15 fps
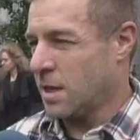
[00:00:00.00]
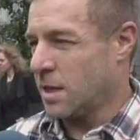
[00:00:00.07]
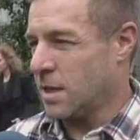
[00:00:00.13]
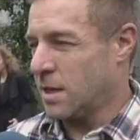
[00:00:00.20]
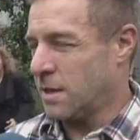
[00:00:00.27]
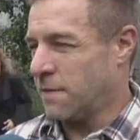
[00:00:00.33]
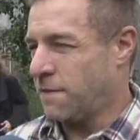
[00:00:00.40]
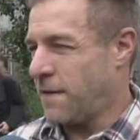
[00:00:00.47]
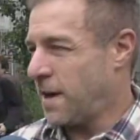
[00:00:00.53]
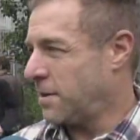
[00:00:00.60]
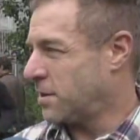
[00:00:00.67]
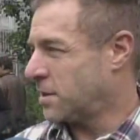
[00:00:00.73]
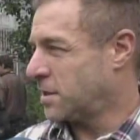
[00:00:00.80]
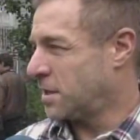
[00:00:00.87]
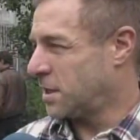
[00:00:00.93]
the
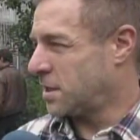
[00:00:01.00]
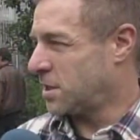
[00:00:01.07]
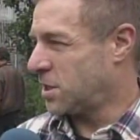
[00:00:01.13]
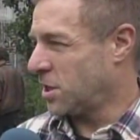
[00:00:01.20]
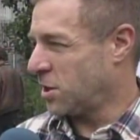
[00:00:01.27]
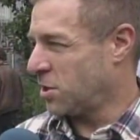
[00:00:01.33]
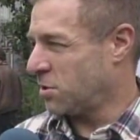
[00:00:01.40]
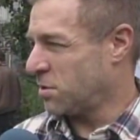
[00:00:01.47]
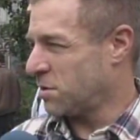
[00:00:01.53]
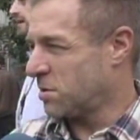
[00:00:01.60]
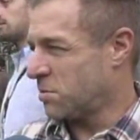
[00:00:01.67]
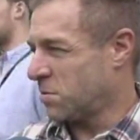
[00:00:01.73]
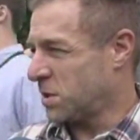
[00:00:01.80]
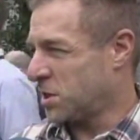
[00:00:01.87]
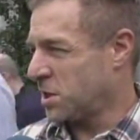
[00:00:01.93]
feathers that she
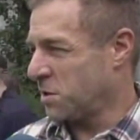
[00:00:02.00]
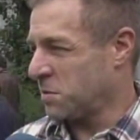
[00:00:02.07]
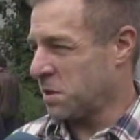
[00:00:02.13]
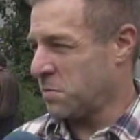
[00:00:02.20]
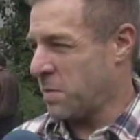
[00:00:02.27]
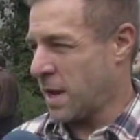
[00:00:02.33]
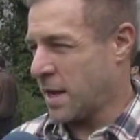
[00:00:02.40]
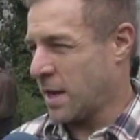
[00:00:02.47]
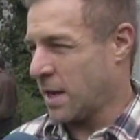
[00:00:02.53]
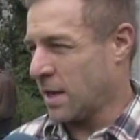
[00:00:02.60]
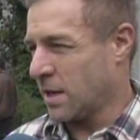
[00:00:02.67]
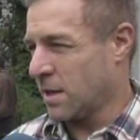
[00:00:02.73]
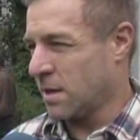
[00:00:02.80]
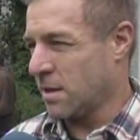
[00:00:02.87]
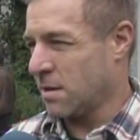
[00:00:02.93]
used when she was
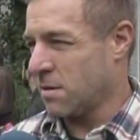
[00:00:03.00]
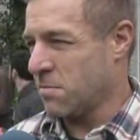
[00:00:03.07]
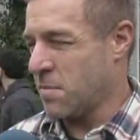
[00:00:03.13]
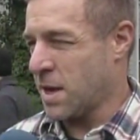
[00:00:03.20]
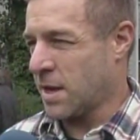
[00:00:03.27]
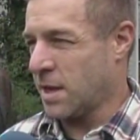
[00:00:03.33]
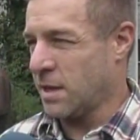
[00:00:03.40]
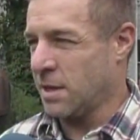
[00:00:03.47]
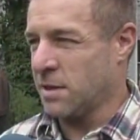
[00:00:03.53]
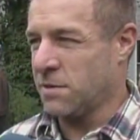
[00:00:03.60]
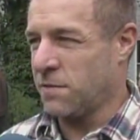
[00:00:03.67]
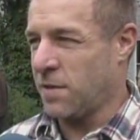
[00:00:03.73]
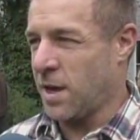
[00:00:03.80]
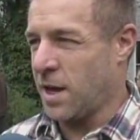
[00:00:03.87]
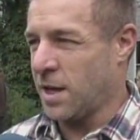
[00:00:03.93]
making making
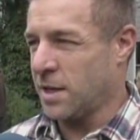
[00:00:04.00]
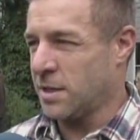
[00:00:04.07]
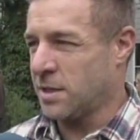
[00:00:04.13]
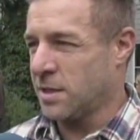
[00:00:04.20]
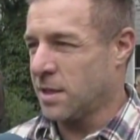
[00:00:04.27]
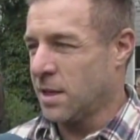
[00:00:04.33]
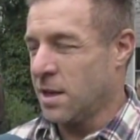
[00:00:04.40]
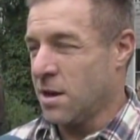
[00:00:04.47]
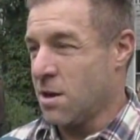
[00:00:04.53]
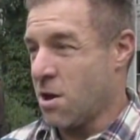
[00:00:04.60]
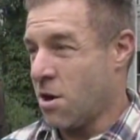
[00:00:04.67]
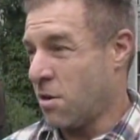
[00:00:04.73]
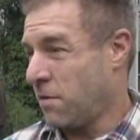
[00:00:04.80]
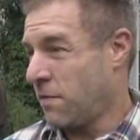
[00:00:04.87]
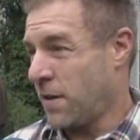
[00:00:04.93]
these flies
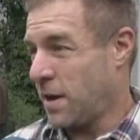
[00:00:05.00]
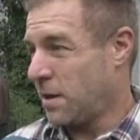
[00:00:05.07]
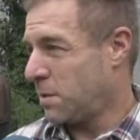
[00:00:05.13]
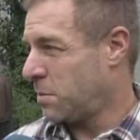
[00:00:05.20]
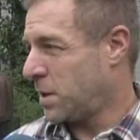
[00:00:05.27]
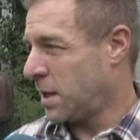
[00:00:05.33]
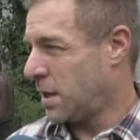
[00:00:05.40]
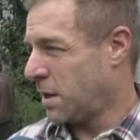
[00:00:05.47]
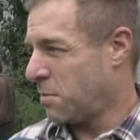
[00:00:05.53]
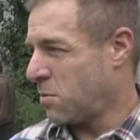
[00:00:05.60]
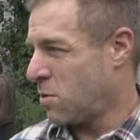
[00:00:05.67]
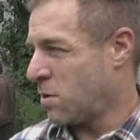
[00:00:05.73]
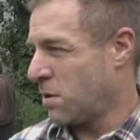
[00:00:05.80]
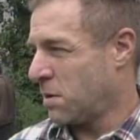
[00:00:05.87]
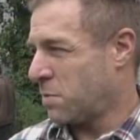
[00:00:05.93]
aren't available
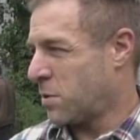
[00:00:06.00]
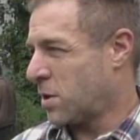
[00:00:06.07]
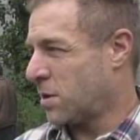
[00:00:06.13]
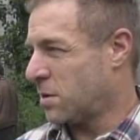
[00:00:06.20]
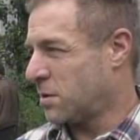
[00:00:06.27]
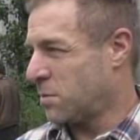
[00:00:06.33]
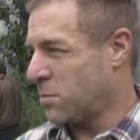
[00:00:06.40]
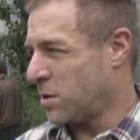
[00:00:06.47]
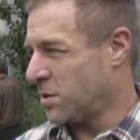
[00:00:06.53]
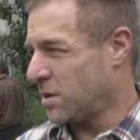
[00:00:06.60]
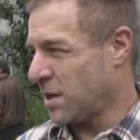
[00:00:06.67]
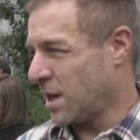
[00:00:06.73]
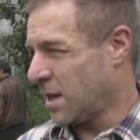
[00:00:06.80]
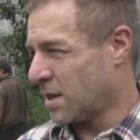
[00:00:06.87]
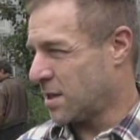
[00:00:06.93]
anymore. The birds are
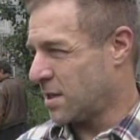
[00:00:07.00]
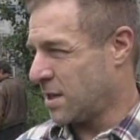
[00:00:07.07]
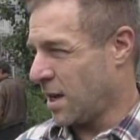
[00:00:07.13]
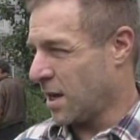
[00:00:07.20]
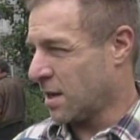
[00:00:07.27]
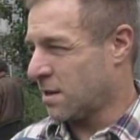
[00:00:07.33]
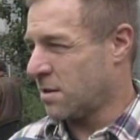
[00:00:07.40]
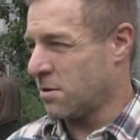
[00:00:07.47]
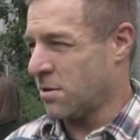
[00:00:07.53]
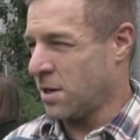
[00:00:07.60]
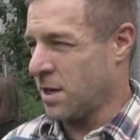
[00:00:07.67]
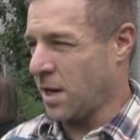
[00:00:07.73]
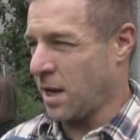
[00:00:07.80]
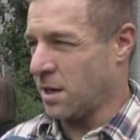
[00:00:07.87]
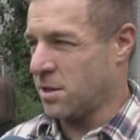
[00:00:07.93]
mostly extinct or
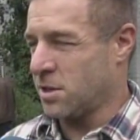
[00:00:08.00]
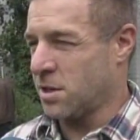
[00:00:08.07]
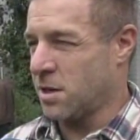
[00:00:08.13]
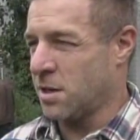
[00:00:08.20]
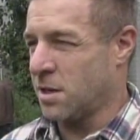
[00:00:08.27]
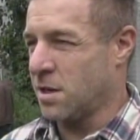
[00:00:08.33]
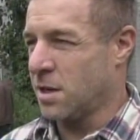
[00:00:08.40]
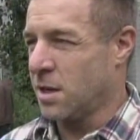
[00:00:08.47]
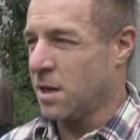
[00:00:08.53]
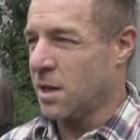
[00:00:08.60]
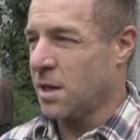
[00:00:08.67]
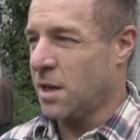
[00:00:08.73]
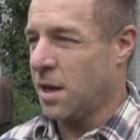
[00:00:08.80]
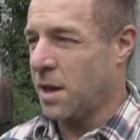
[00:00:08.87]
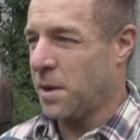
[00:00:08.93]
endangered,
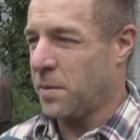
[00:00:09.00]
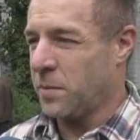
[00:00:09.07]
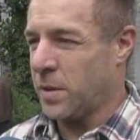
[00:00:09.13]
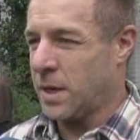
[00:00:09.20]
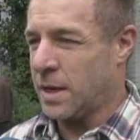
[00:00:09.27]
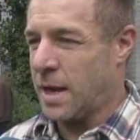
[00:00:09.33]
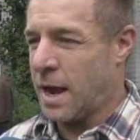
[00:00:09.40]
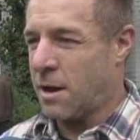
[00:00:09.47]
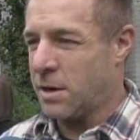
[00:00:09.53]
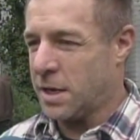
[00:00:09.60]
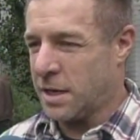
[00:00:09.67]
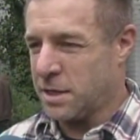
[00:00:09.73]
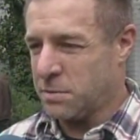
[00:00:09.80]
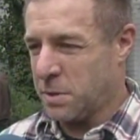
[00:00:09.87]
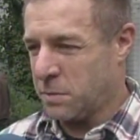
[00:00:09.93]
um, and
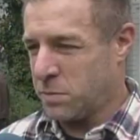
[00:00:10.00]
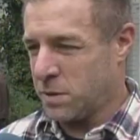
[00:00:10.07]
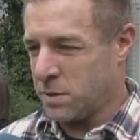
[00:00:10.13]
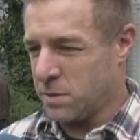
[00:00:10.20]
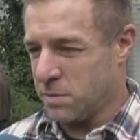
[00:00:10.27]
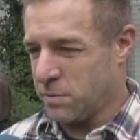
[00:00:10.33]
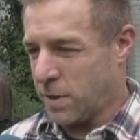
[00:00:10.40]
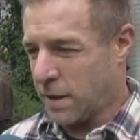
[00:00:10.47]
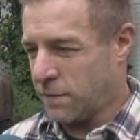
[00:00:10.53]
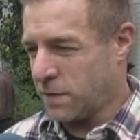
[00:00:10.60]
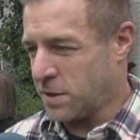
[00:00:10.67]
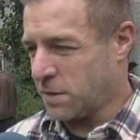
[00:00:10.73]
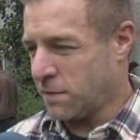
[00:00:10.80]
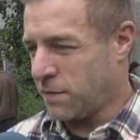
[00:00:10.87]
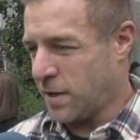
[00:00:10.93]
nowadays people make
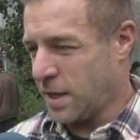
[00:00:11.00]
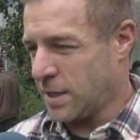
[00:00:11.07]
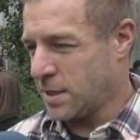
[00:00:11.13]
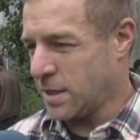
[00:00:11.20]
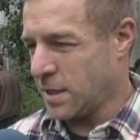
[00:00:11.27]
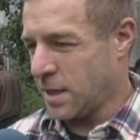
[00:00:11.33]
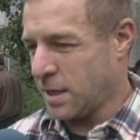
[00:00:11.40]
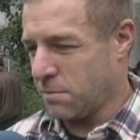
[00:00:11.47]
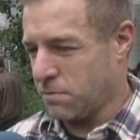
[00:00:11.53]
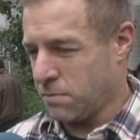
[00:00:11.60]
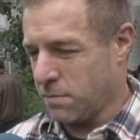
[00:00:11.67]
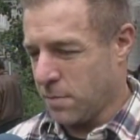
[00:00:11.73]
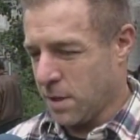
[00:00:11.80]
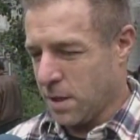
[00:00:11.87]
fishing flies and they